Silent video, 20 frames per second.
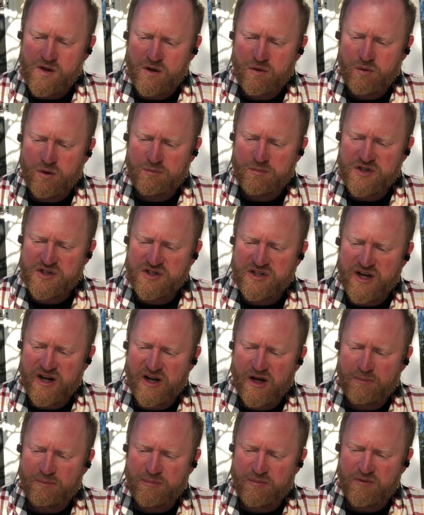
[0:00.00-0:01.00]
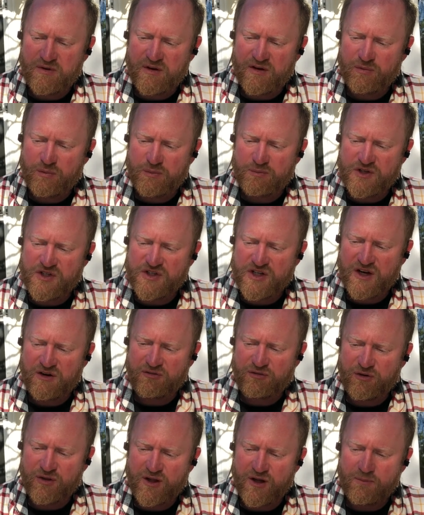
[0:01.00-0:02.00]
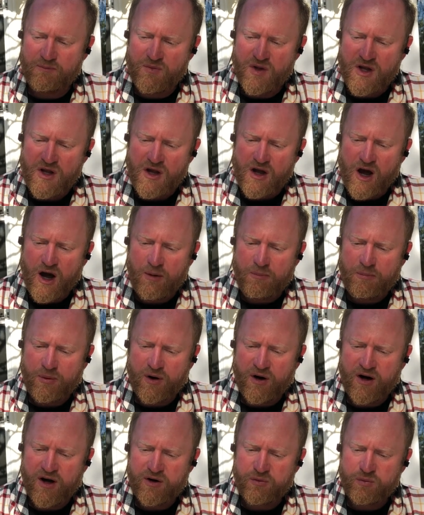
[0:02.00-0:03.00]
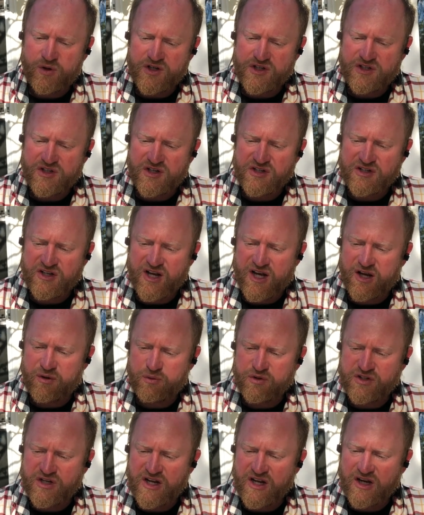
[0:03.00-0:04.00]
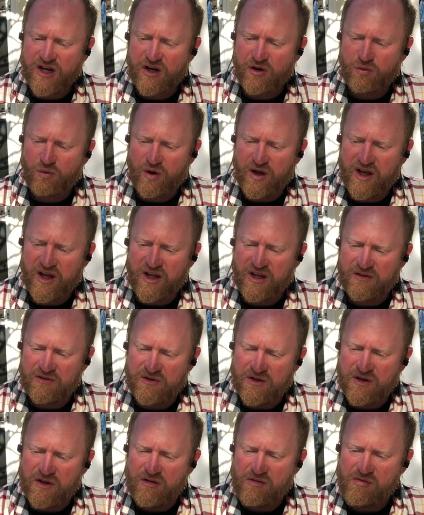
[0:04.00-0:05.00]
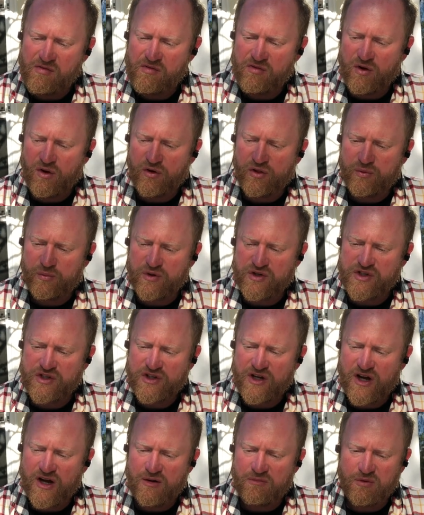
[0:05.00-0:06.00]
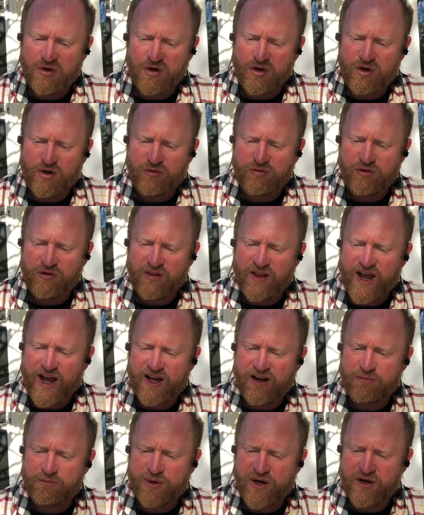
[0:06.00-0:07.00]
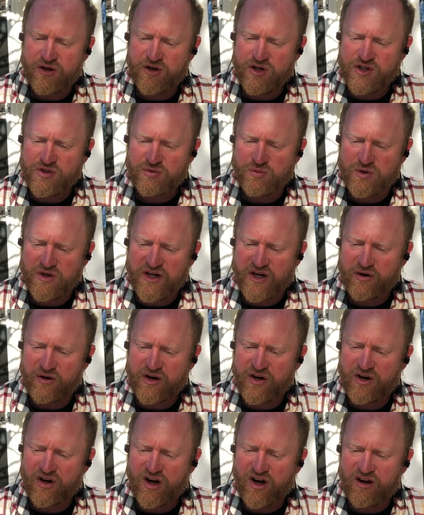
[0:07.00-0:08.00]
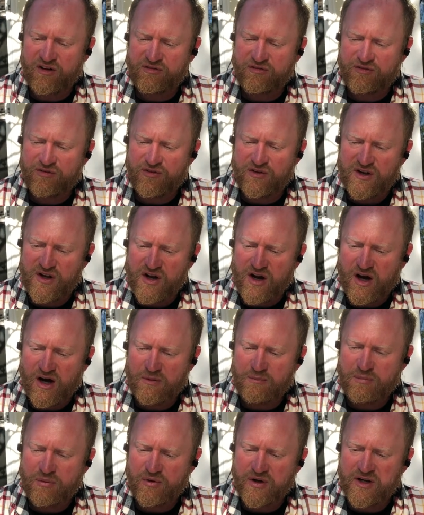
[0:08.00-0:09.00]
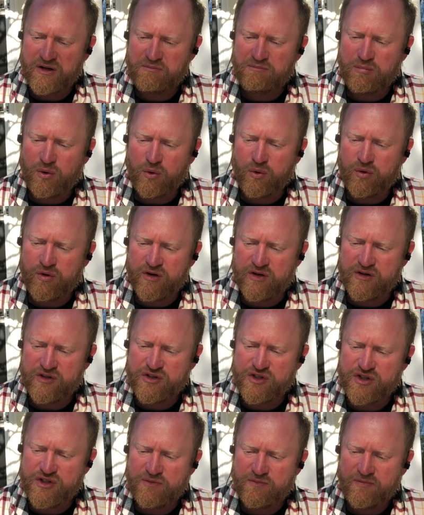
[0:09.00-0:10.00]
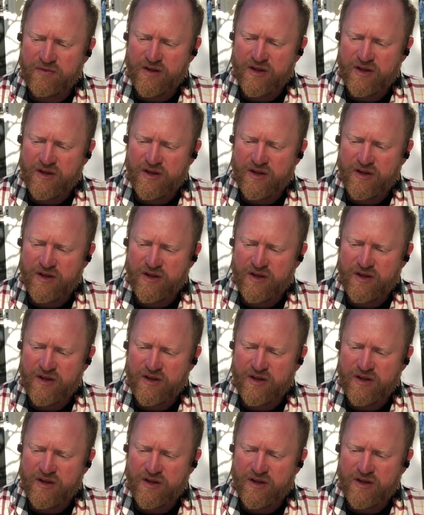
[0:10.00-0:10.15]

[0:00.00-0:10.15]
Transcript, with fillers: would be sent for them, upon which the dead were taken away, though there were some who, for lack of bearers, were carried off on plain boards.